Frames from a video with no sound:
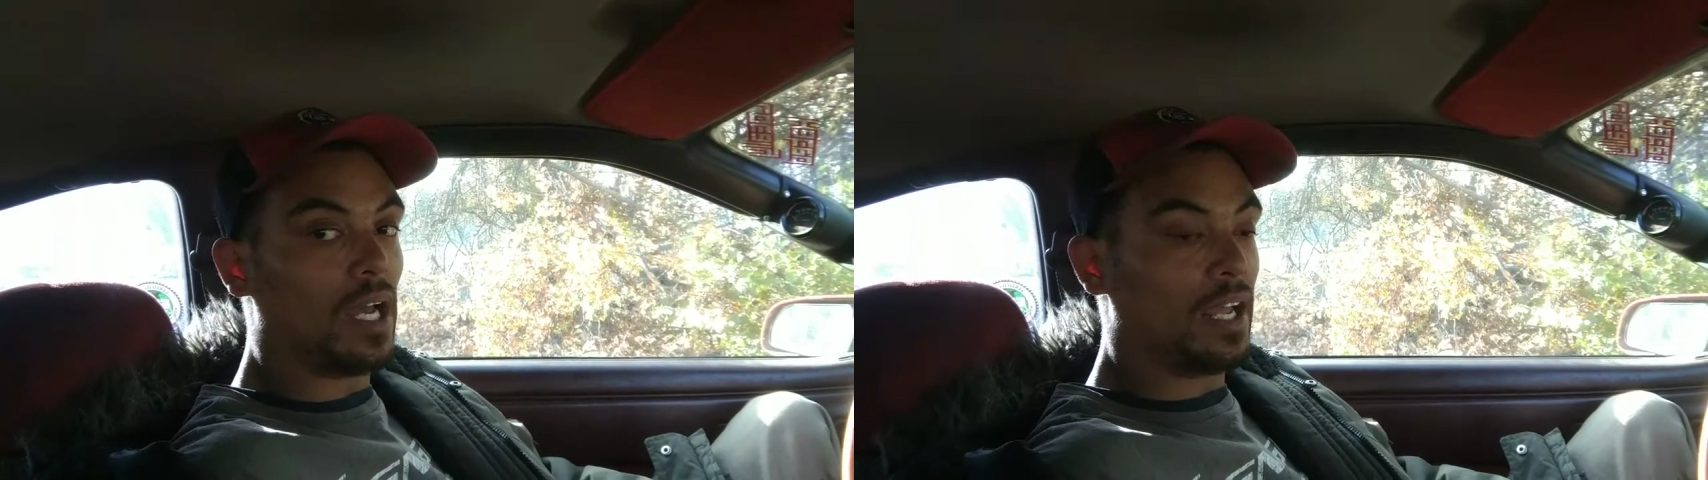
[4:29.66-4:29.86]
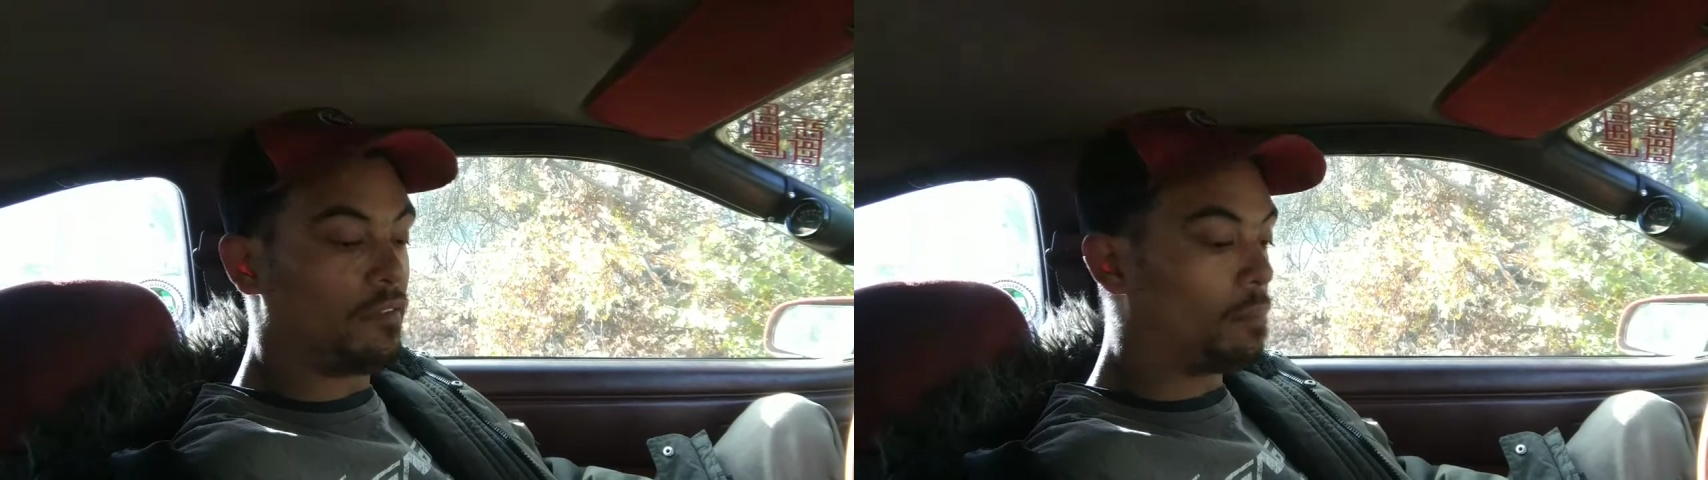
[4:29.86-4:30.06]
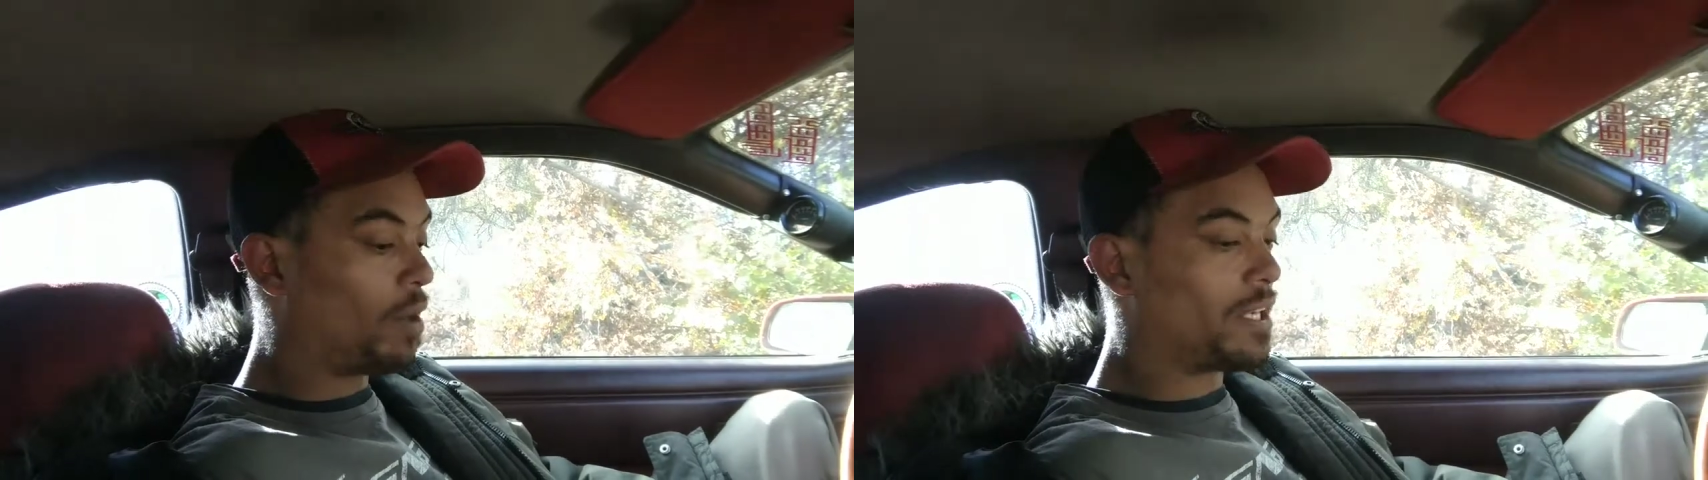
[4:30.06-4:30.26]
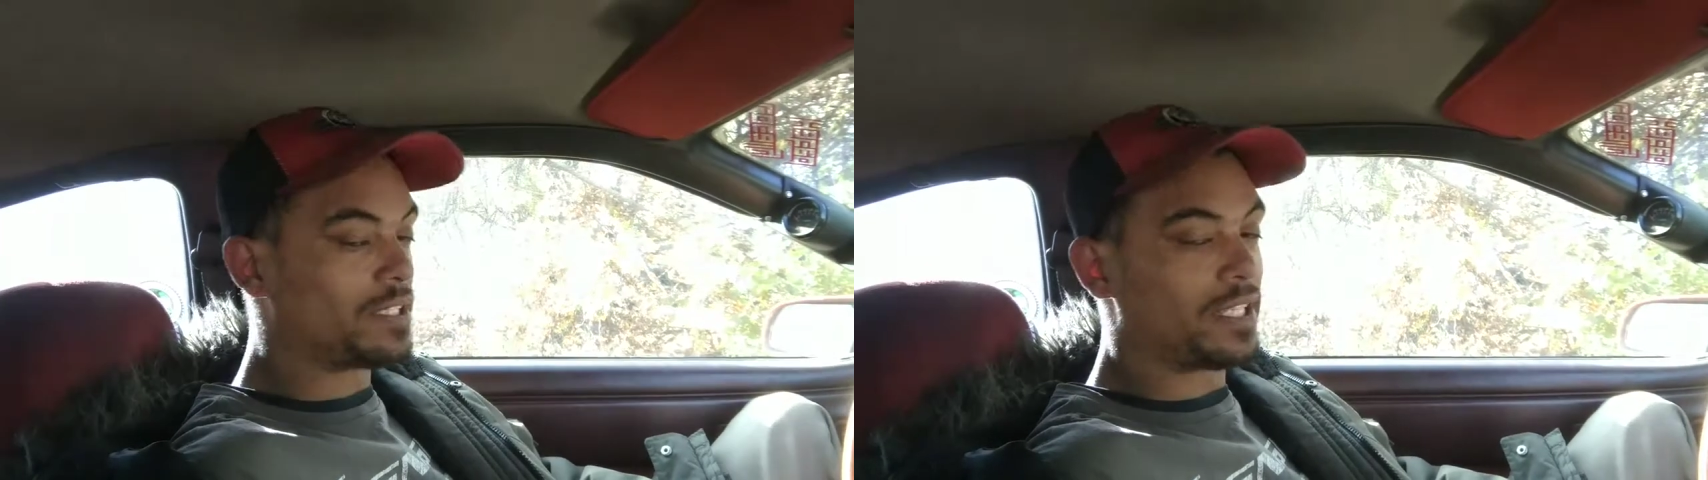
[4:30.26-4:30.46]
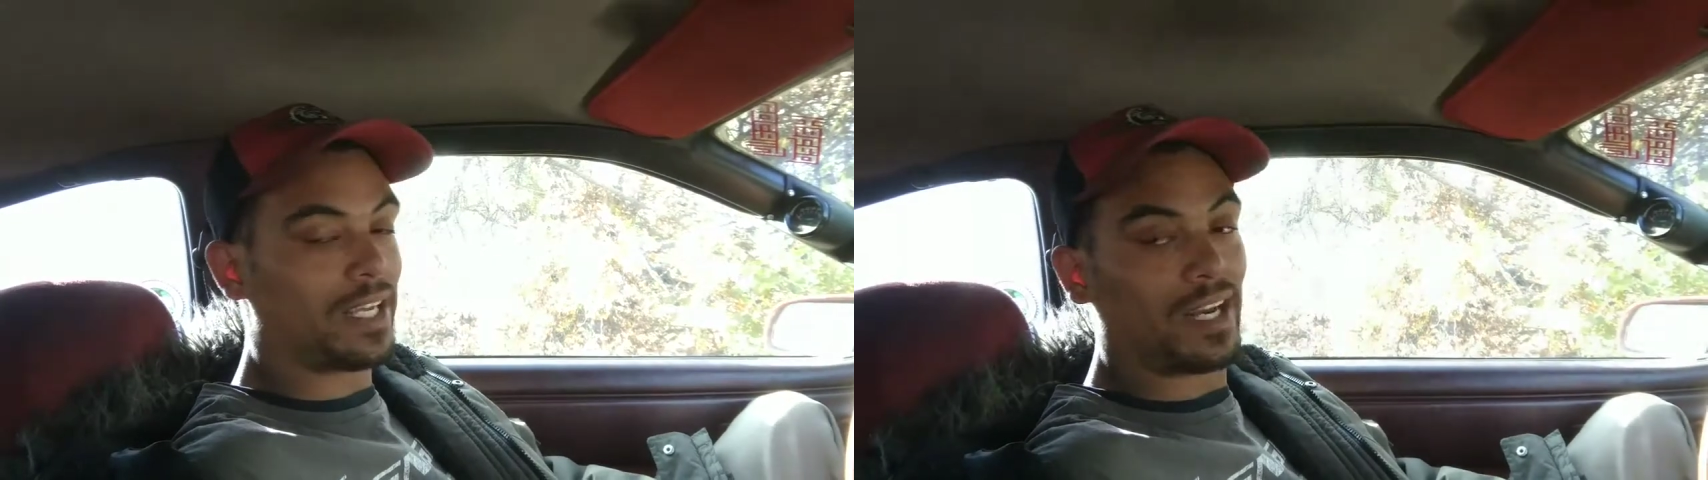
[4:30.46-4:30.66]
If it
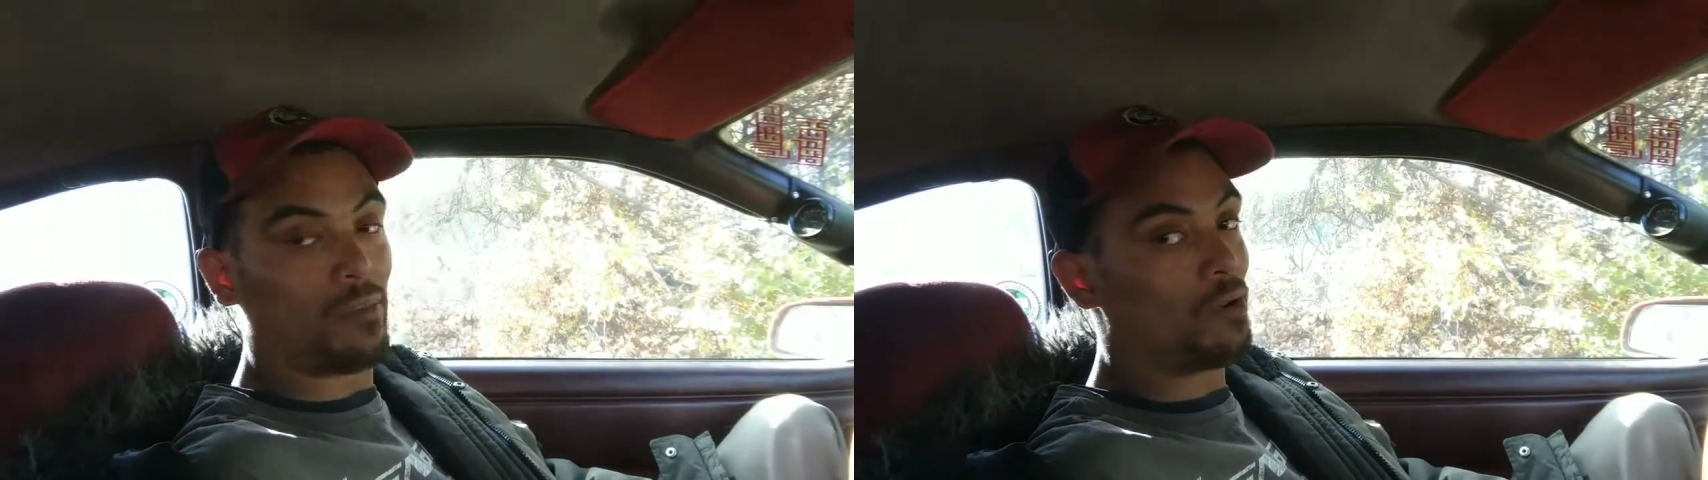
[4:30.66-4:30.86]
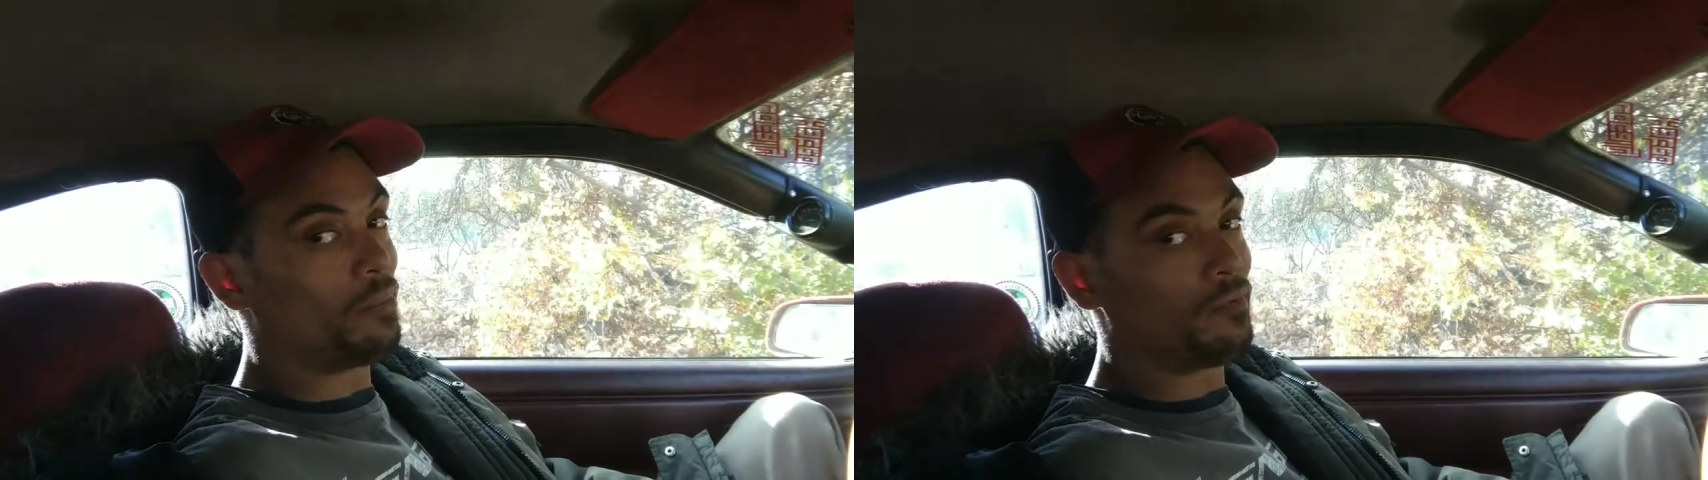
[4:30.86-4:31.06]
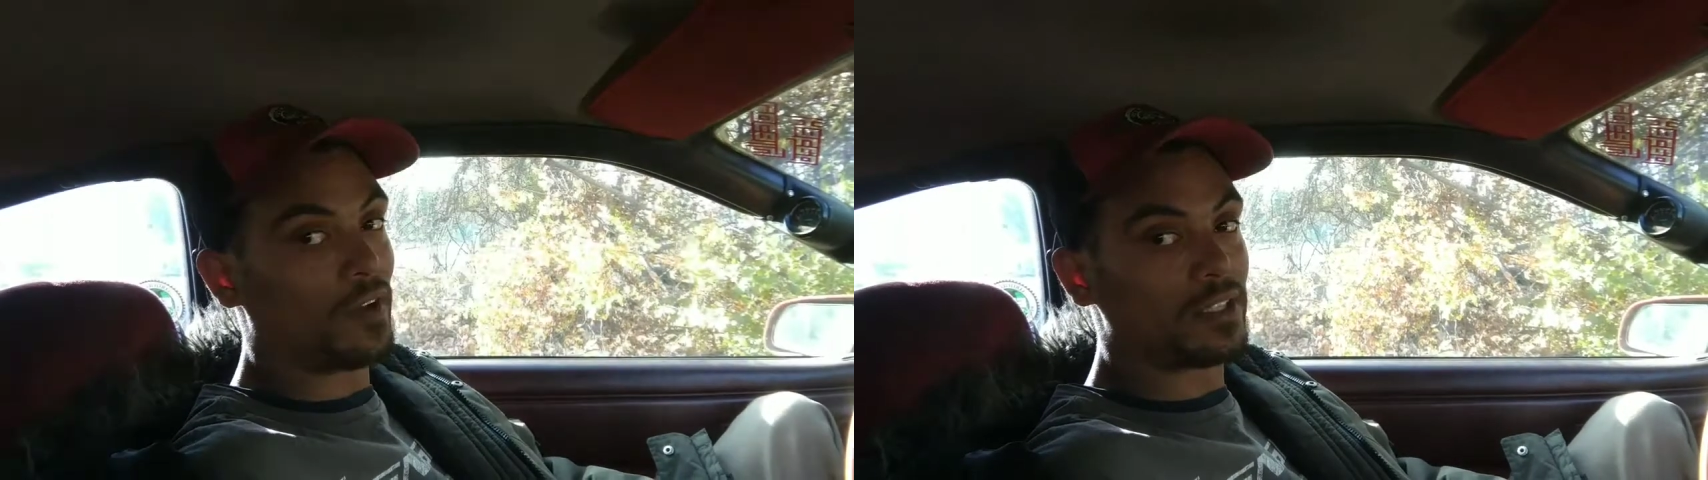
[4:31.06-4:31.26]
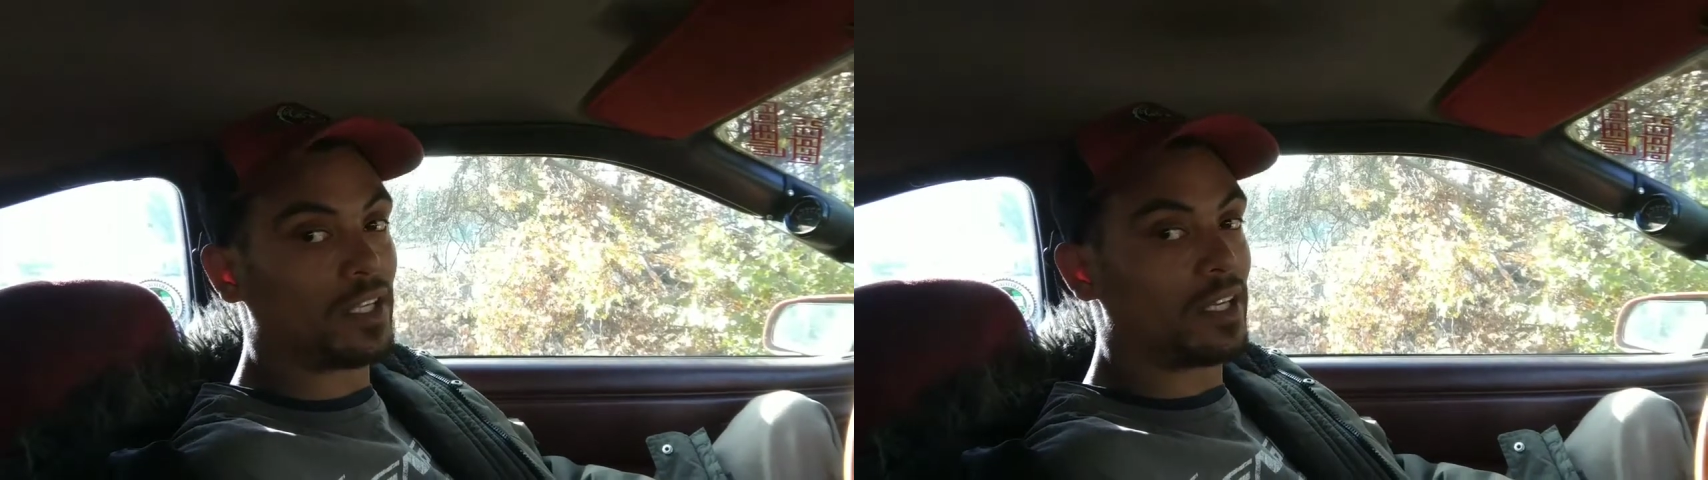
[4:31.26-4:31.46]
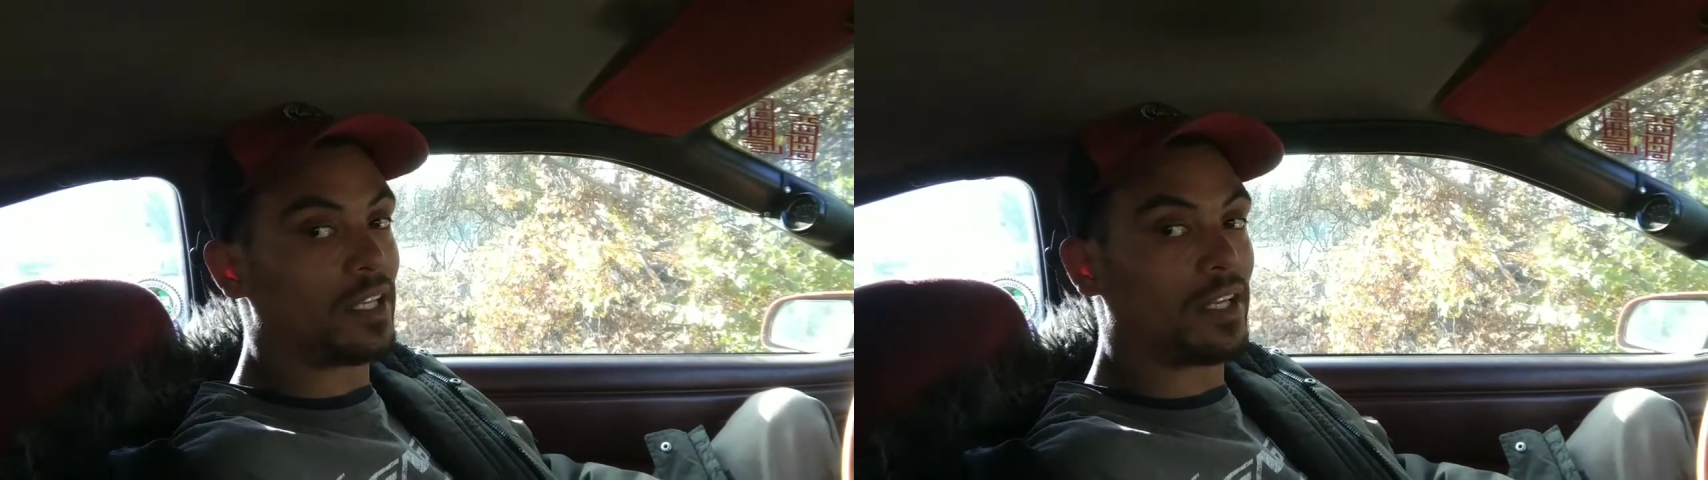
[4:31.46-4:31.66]
breaks again, I won't be
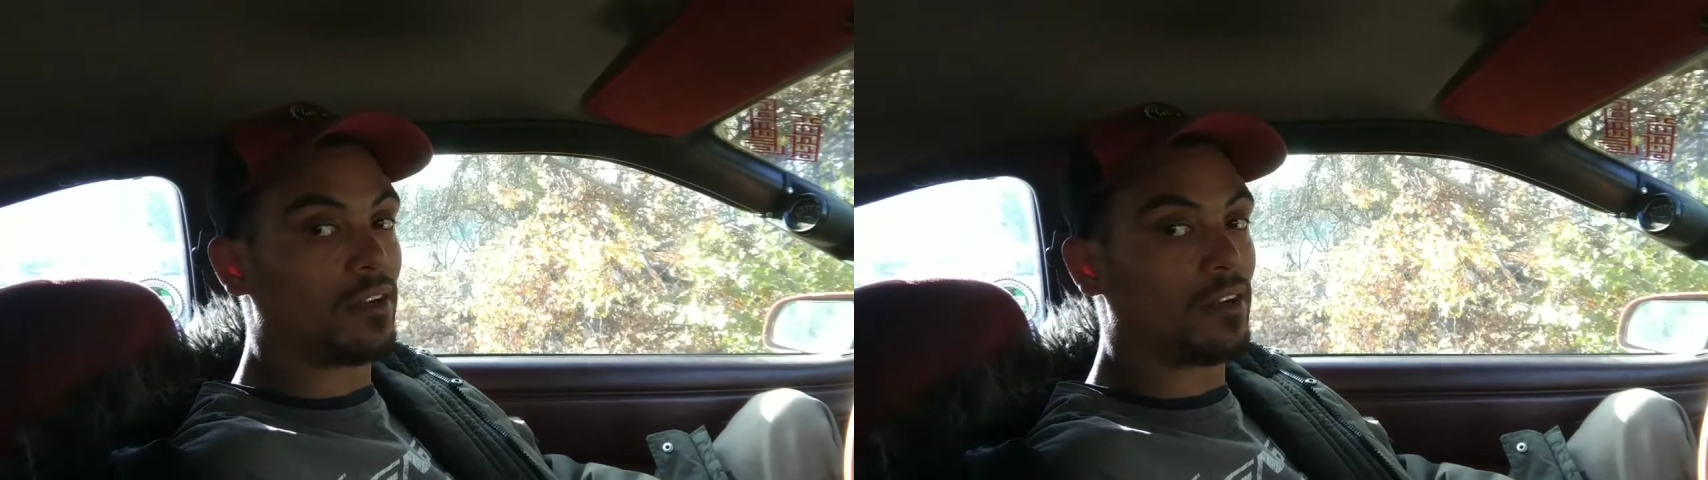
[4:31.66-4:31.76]
fixing it again.